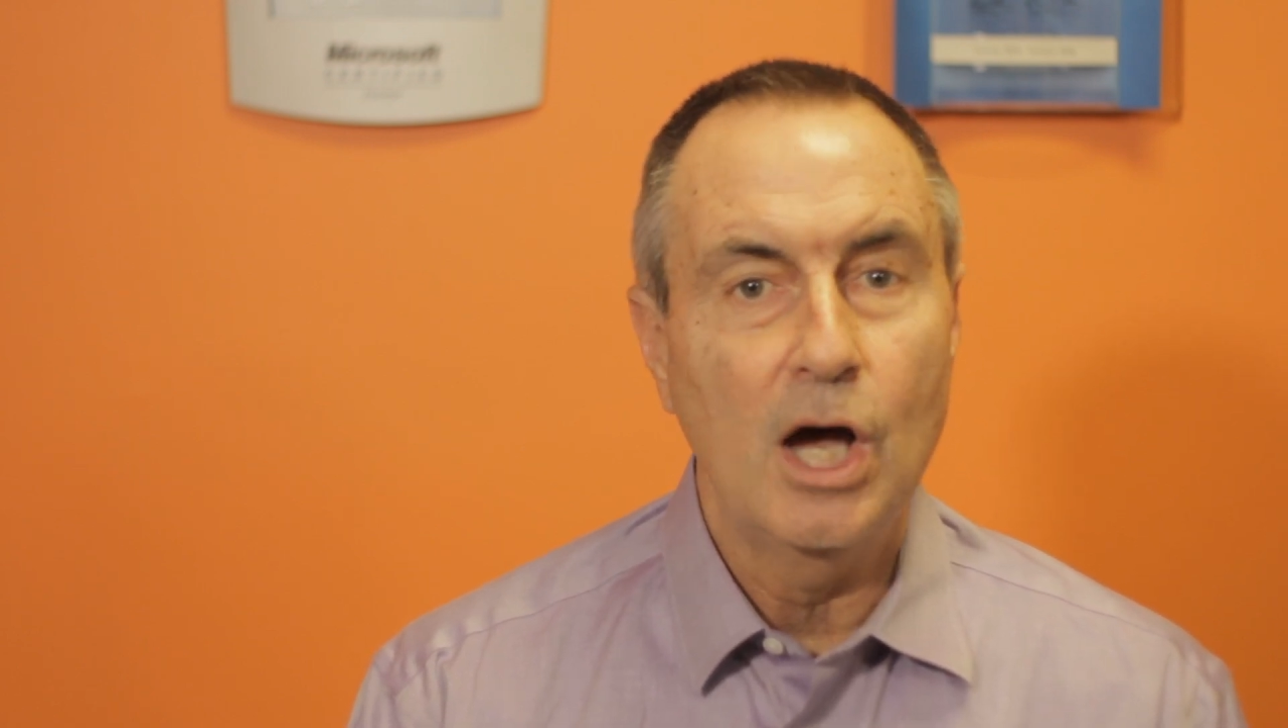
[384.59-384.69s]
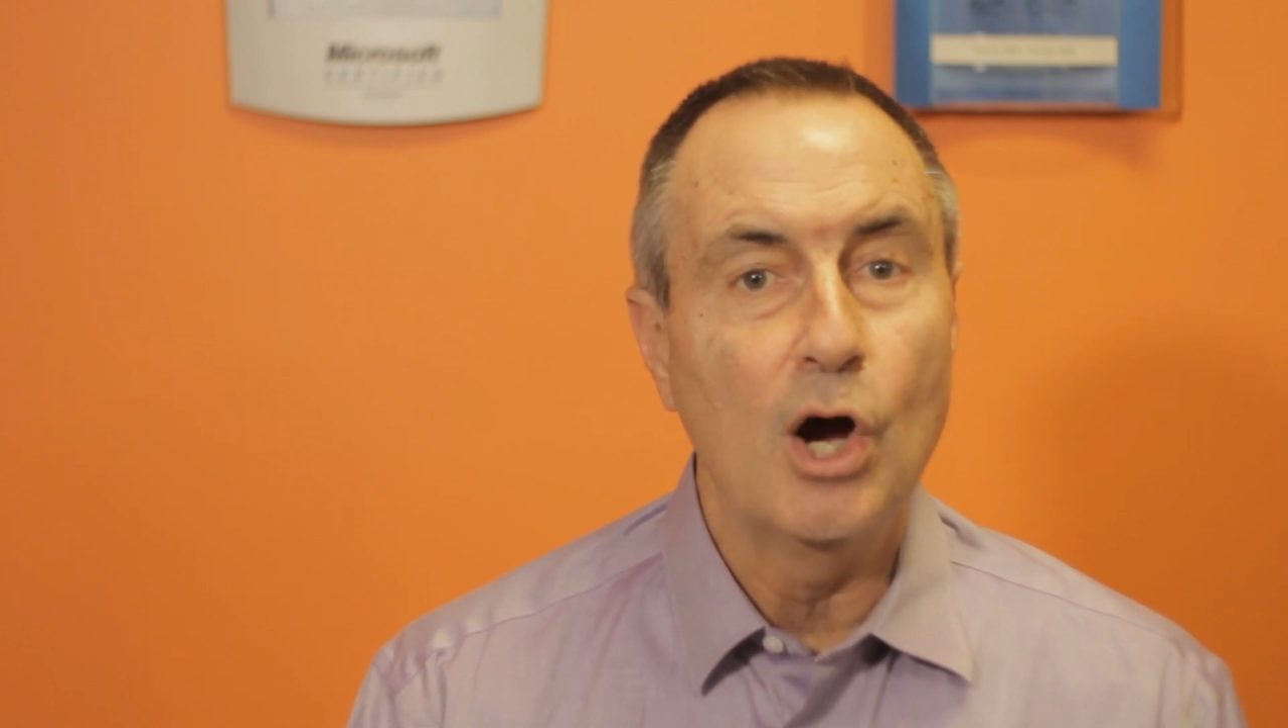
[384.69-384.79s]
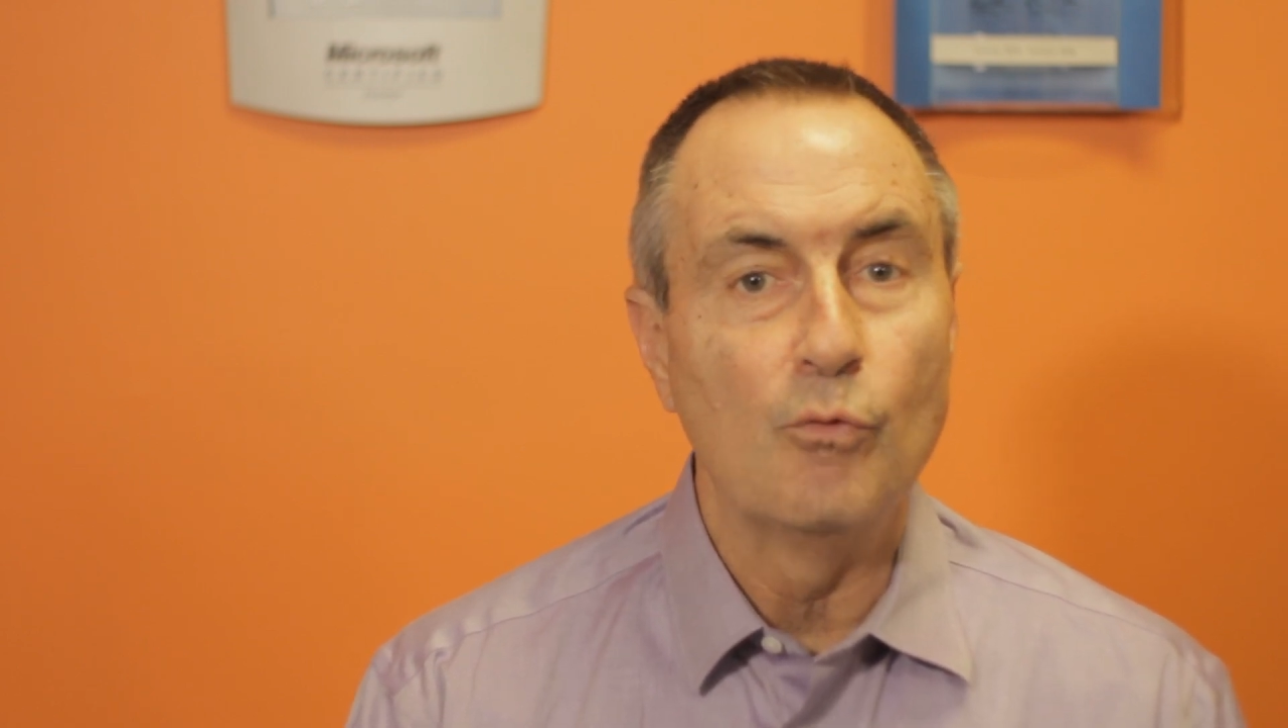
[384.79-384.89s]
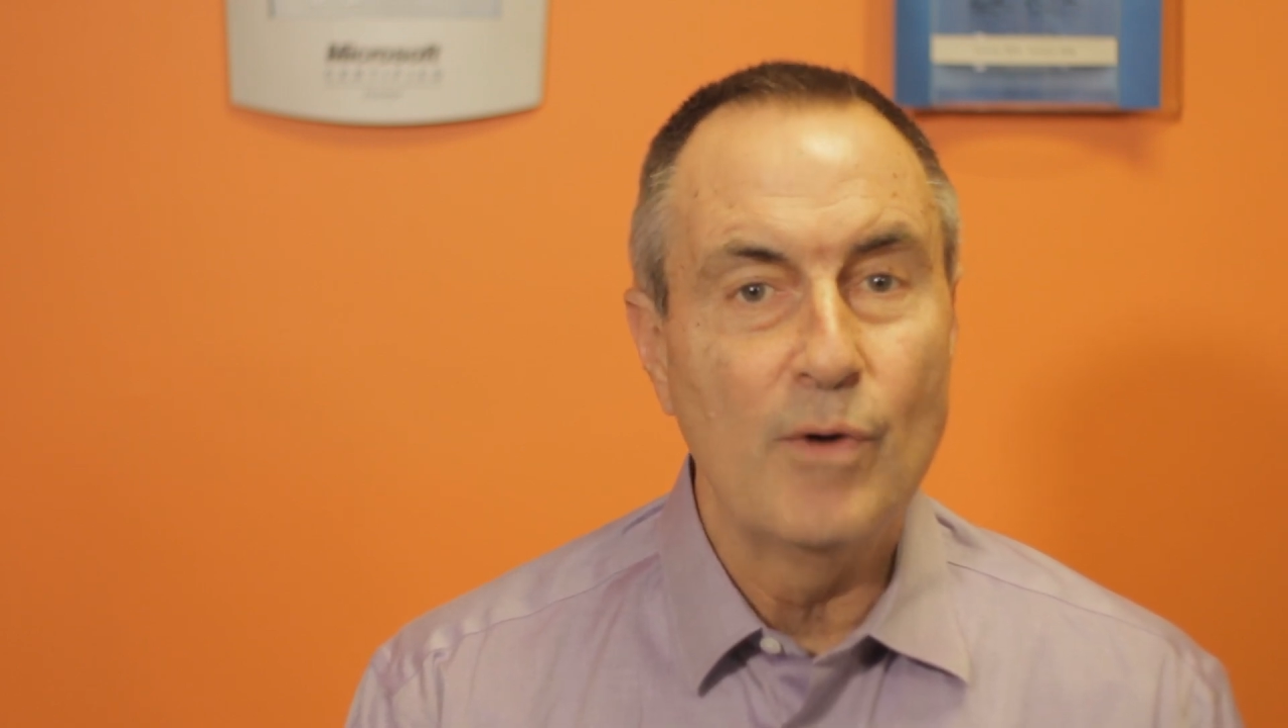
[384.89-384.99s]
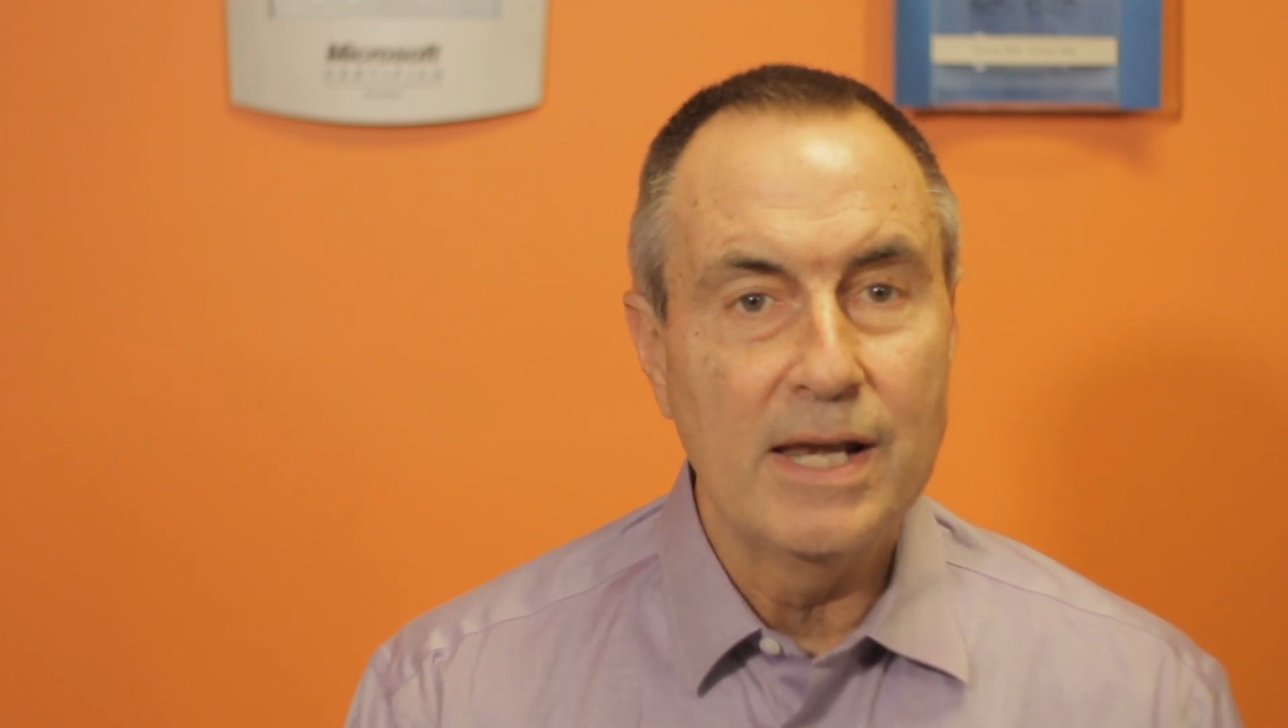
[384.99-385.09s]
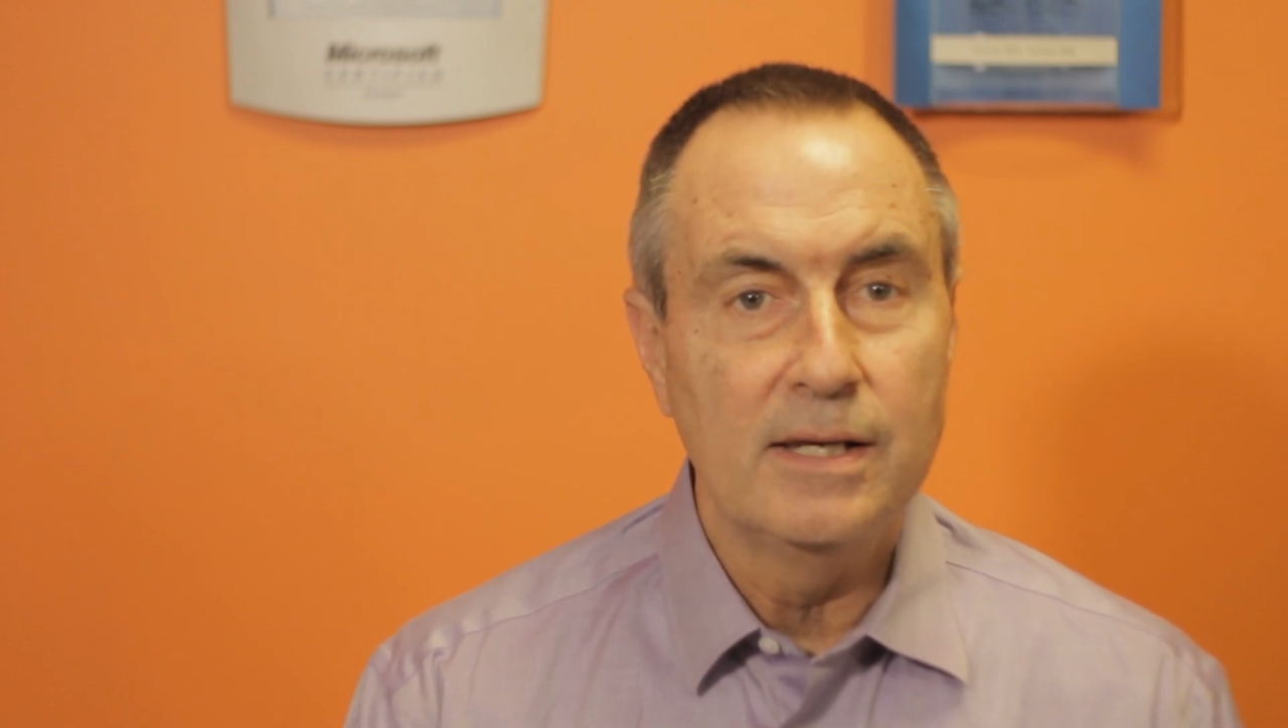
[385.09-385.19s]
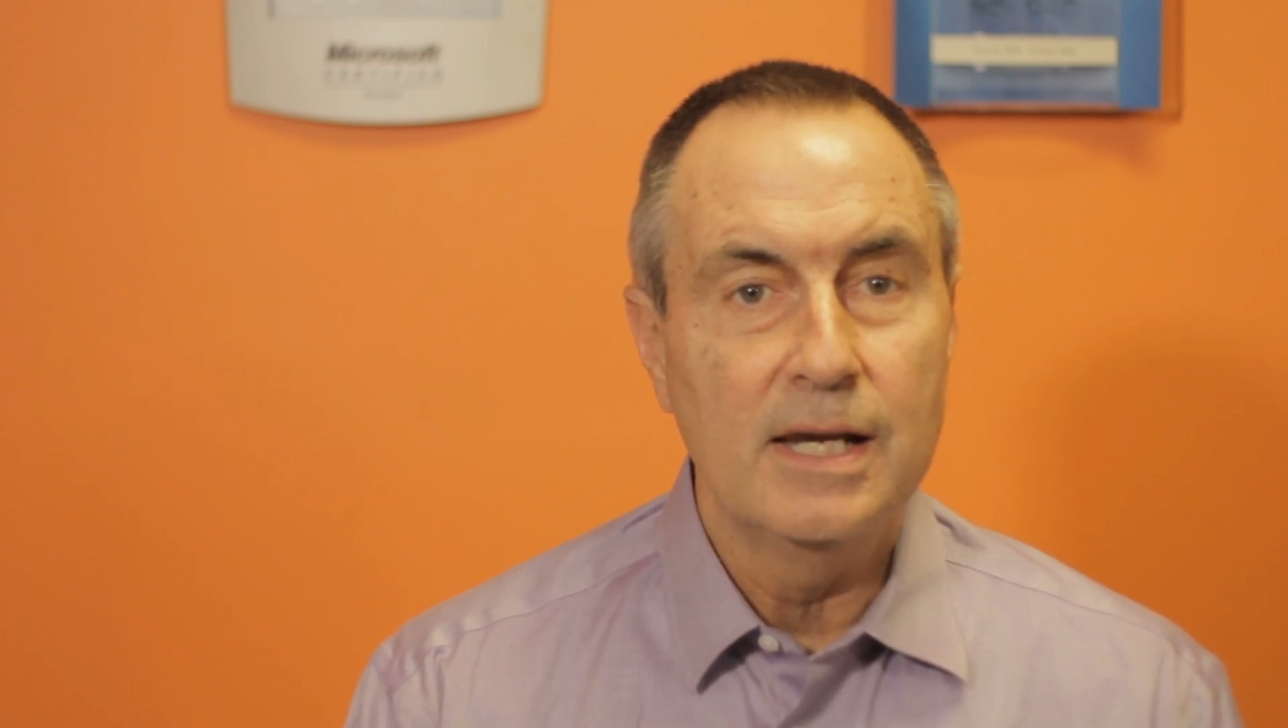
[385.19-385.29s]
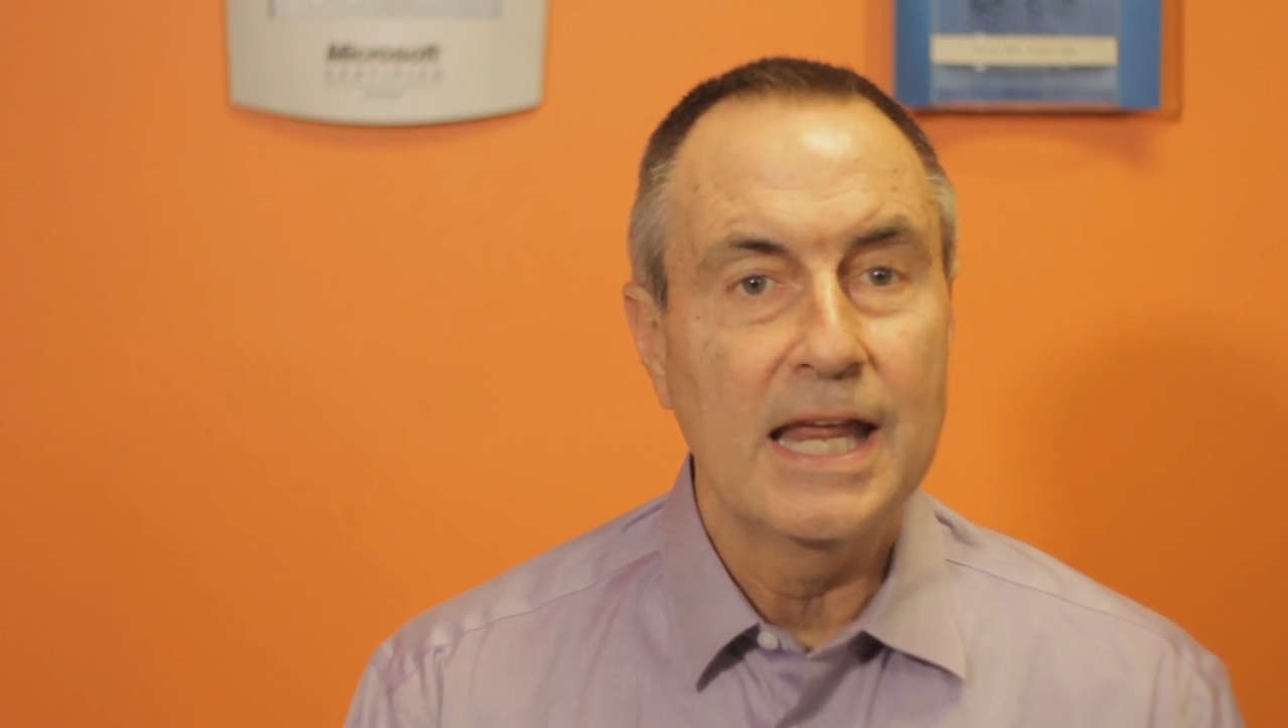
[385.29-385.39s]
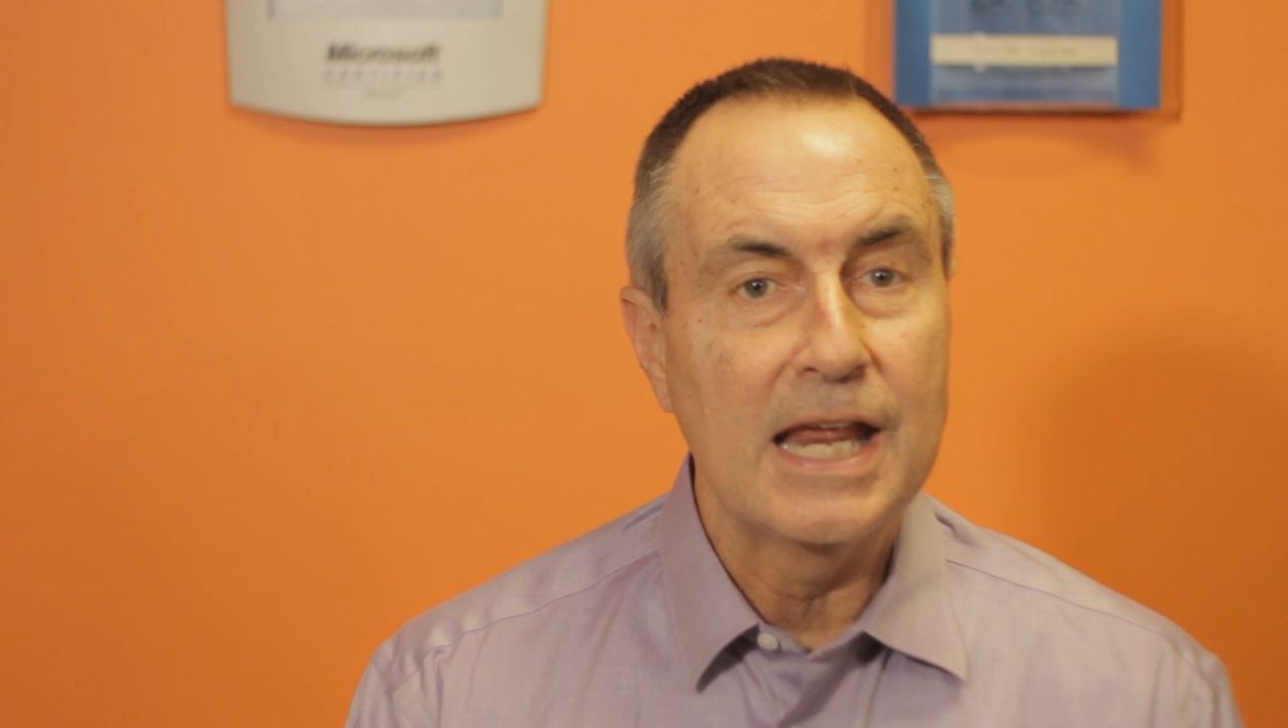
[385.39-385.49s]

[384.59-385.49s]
a written